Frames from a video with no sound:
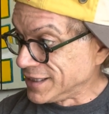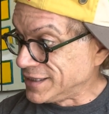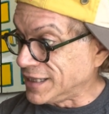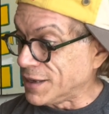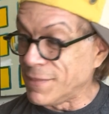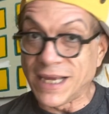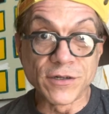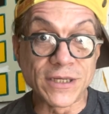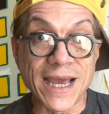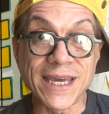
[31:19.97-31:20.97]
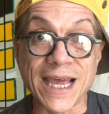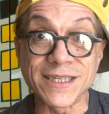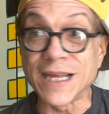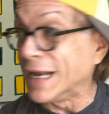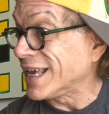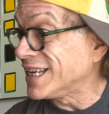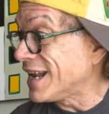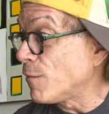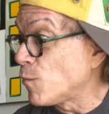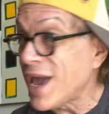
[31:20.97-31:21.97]
that they made her diecast, and I
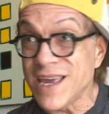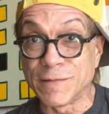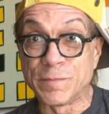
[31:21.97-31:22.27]
cannot wait